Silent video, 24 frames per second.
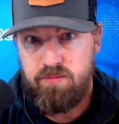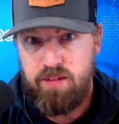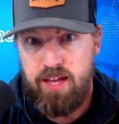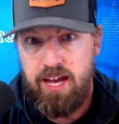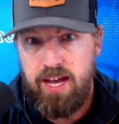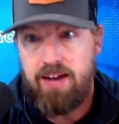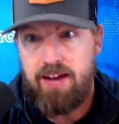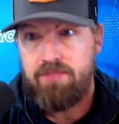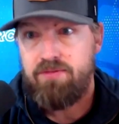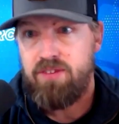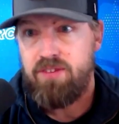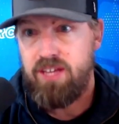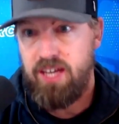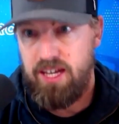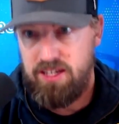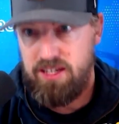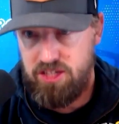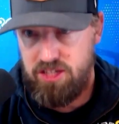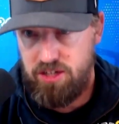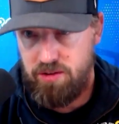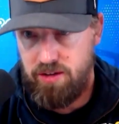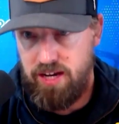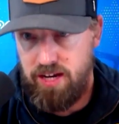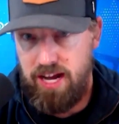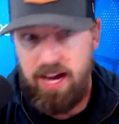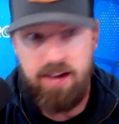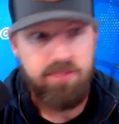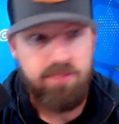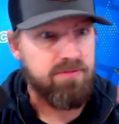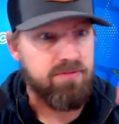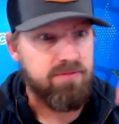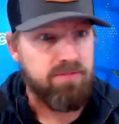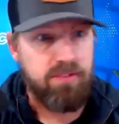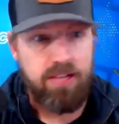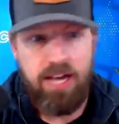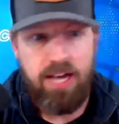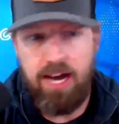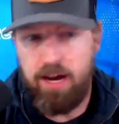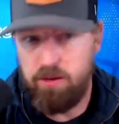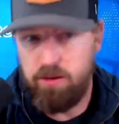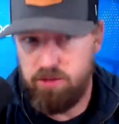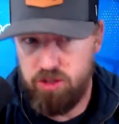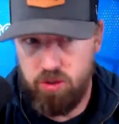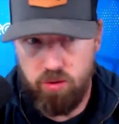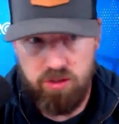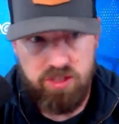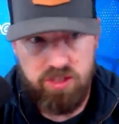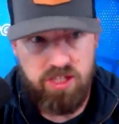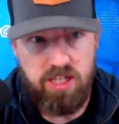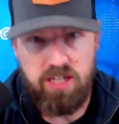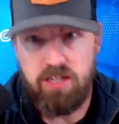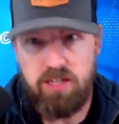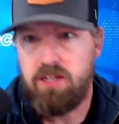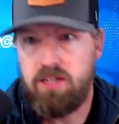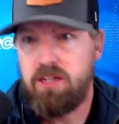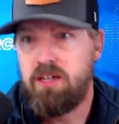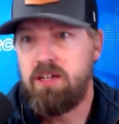Have VAs do it, outsource it,